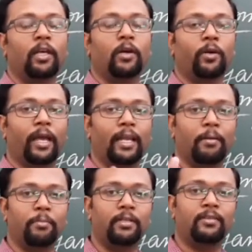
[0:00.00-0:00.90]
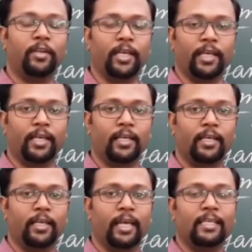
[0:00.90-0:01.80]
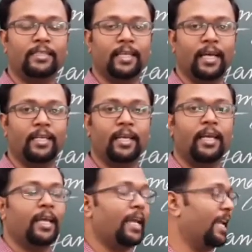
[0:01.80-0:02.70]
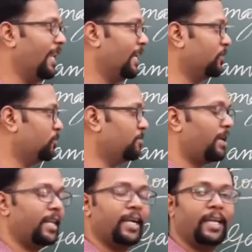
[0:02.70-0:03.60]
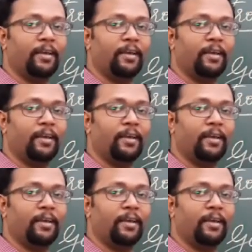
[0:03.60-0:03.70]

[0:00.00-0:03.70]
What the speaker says: Okay, number 3 is that electromagnetic